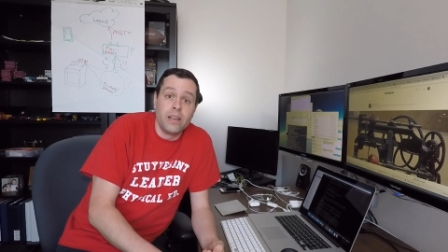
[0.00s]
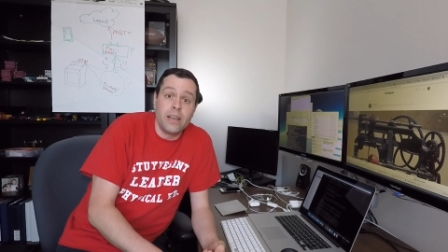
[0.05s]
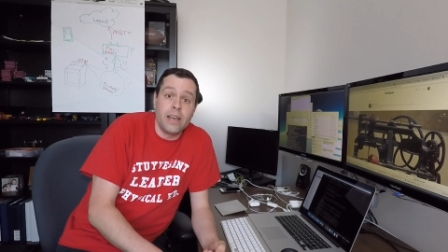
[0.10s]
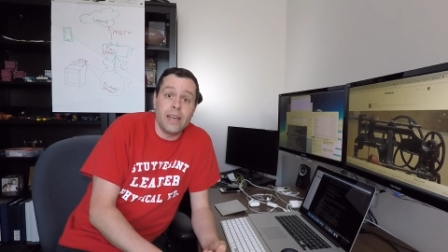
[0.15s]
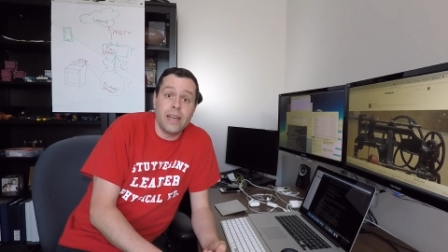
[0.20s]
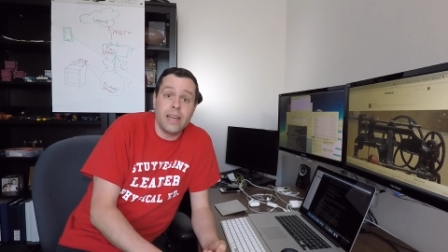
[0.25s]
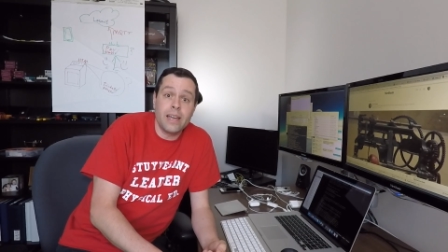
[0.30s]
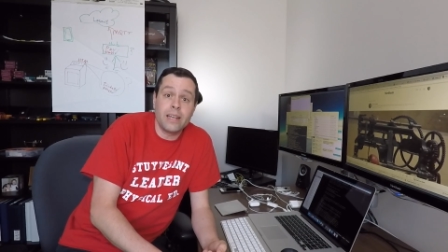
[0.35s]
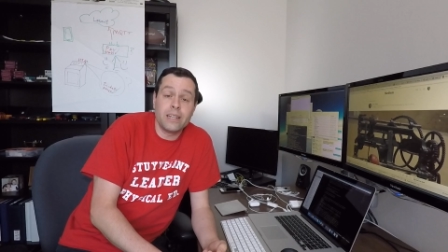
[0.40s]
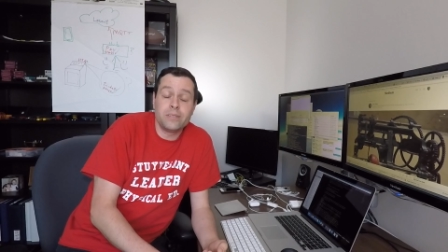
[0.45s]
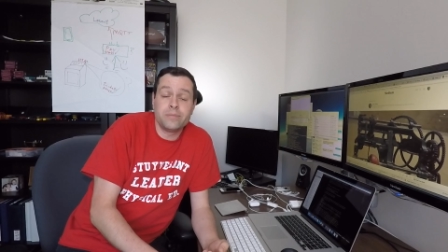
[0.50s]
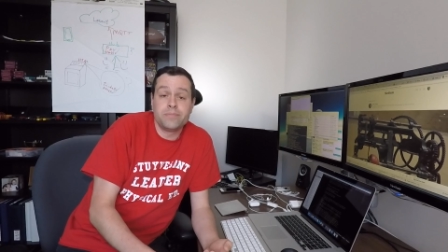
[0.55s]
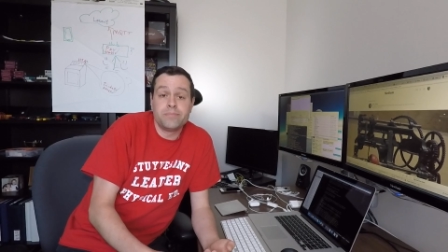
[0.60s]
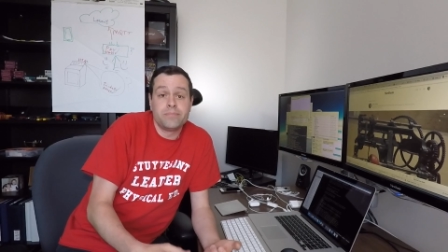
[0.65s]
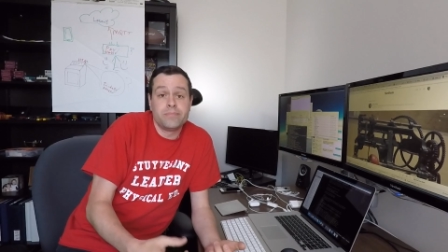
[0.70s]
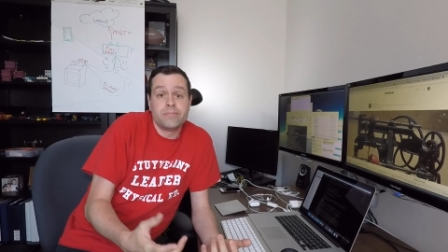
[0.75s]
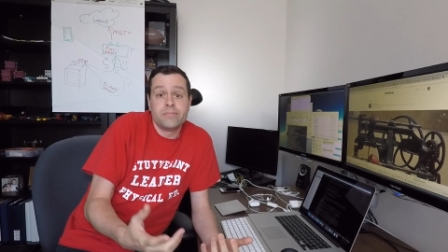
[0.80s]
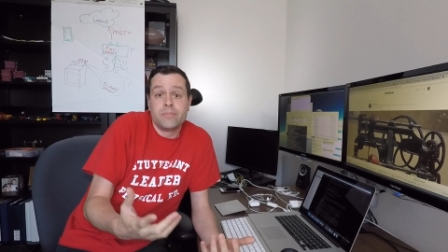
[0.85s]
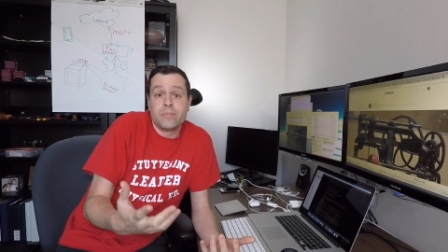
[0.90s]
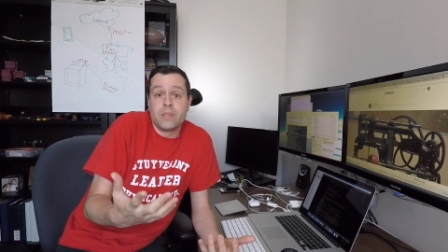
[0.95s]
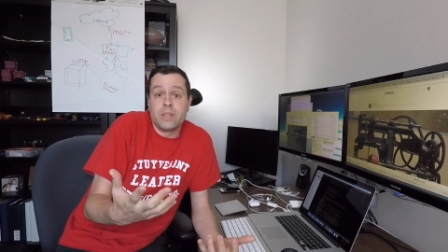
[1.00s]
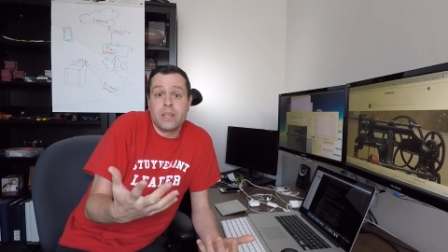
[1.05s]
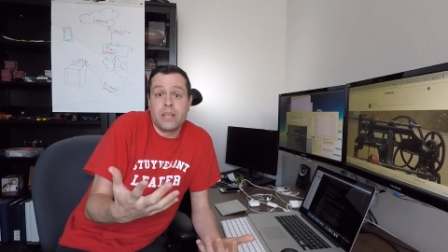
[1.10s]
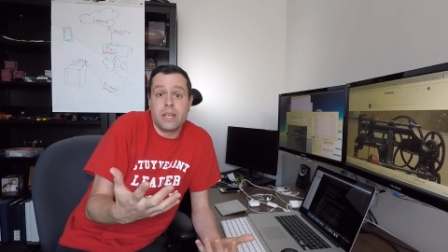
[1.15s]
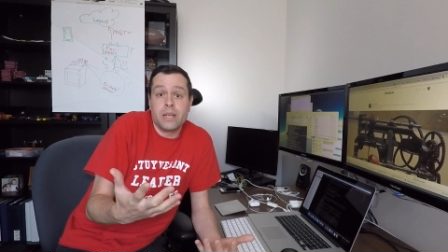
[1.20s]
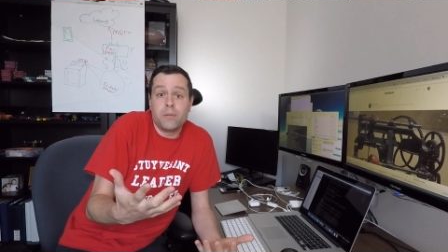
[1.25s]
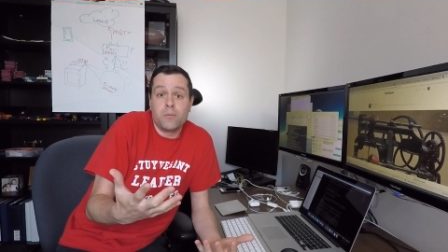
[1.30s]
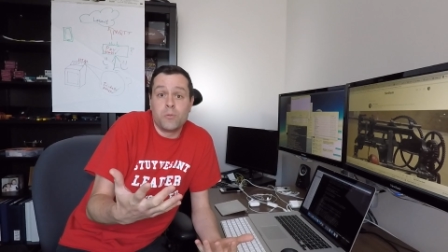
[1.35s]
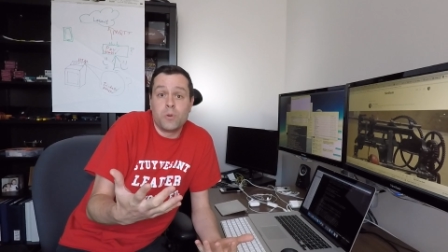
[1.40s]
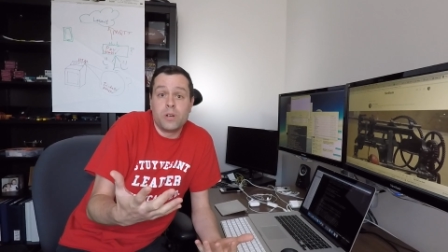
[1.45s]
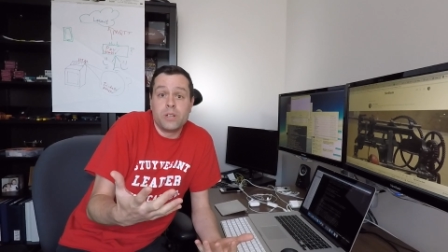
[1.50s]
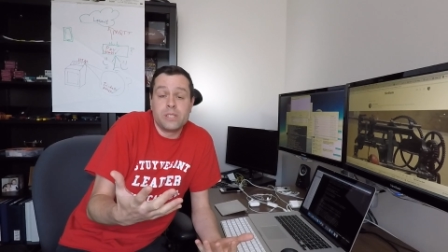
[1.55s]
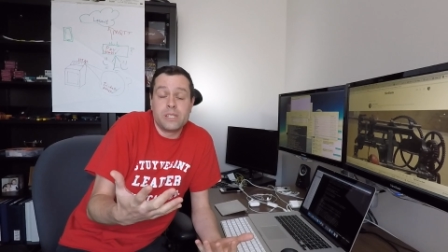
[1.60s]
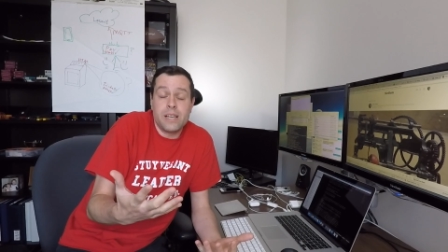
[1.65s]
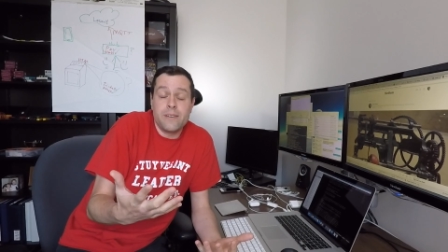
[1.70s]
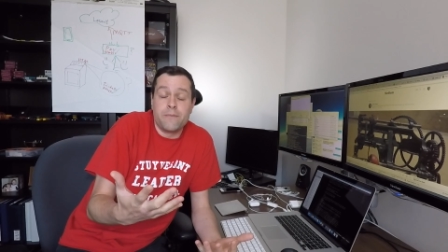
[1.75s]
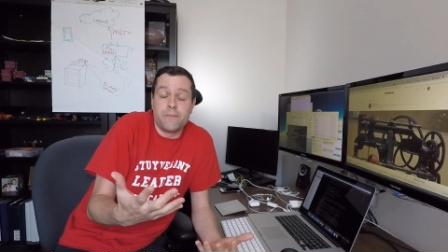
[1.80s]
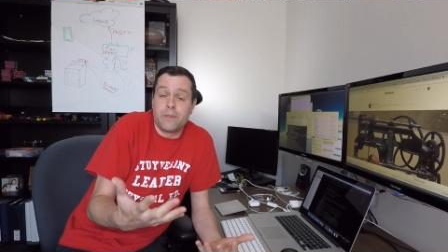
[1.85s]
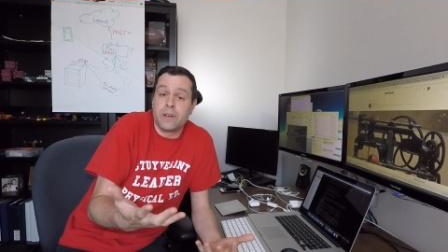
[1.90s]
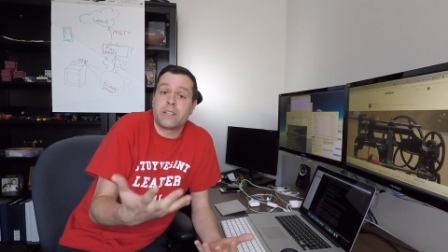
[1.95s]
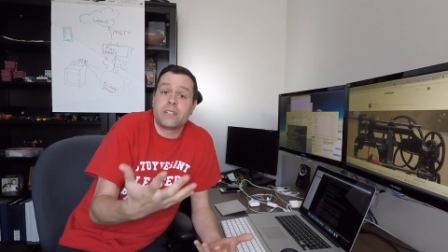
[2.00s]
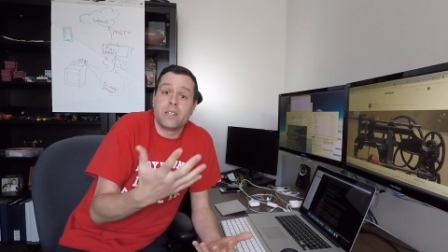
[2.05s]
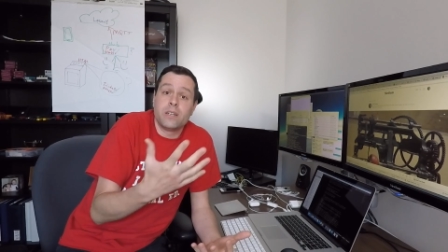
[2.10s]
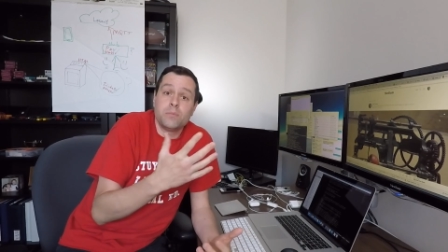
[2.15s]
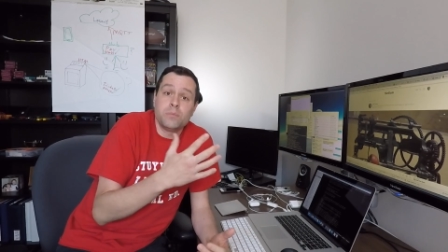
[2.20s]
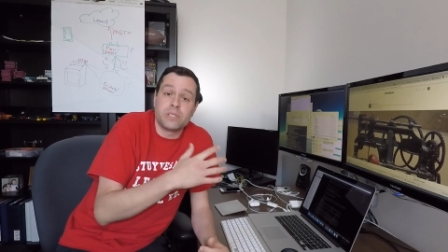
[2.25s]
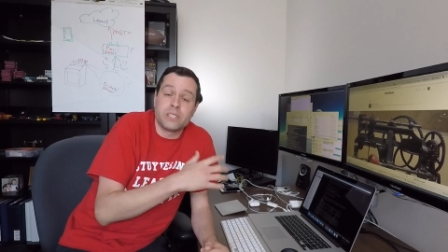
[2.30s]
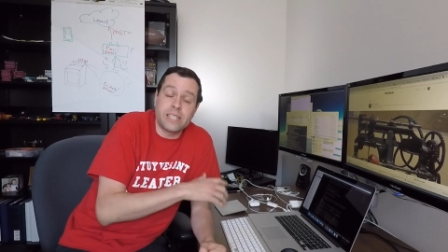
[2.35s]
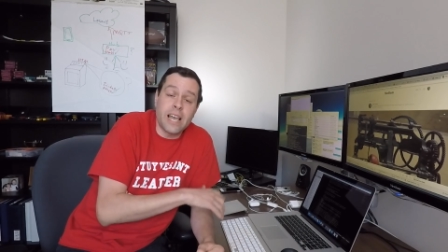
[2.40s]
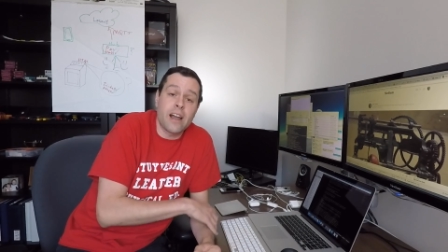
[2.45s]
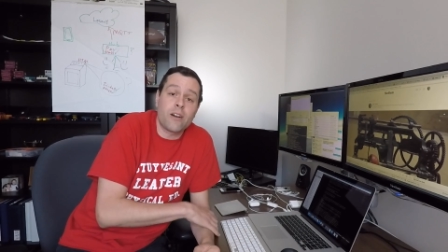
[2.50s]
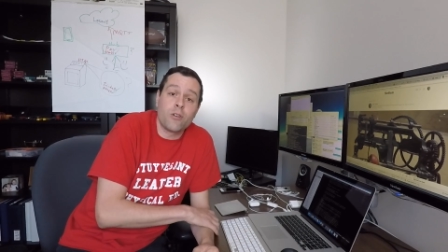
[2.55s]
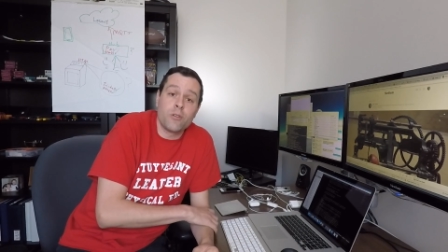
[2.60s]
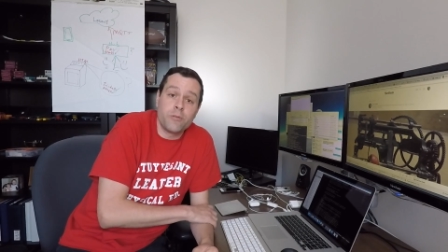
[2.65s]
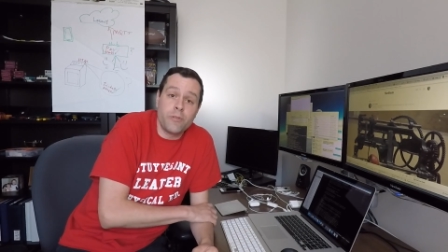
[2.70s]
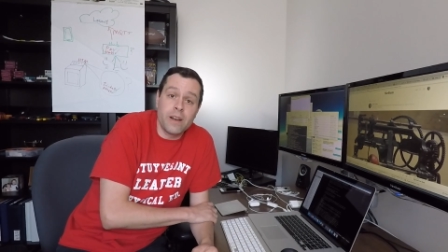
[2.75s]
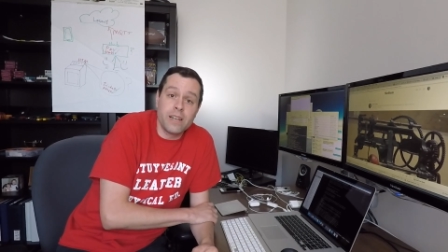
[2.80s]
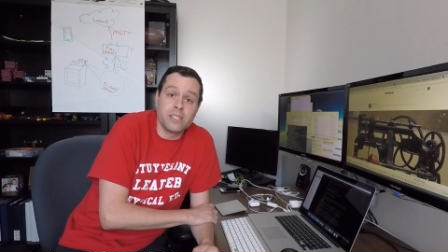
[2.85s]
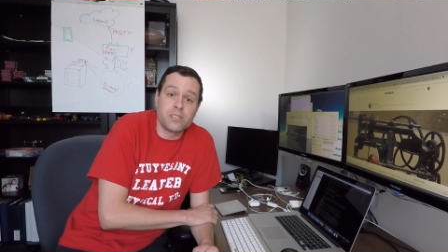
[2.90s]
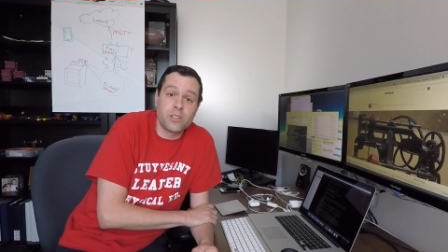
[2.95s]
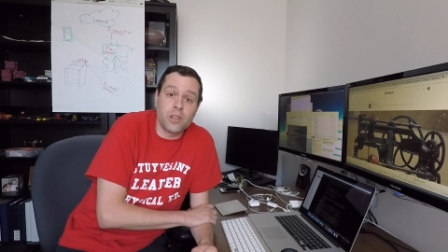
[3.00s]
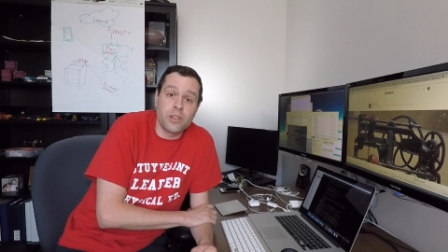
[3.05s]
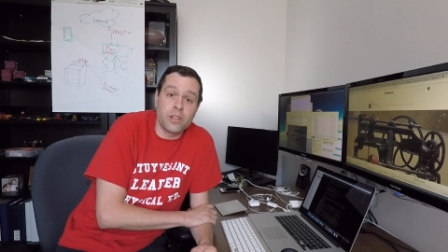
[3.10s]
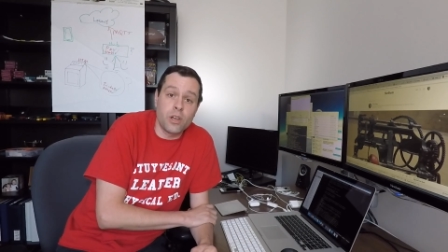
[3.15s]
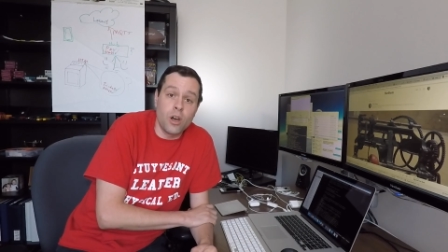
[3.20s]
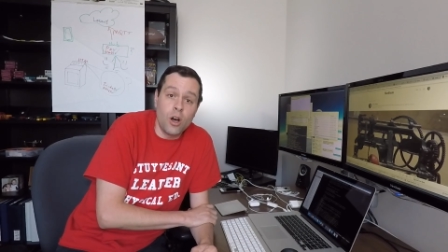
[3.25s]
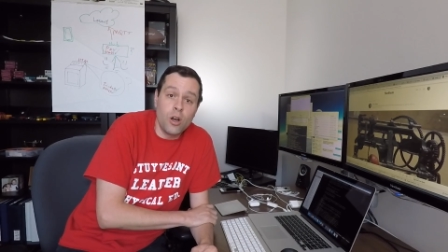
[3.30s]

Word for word: And it was a victim sacrificed on the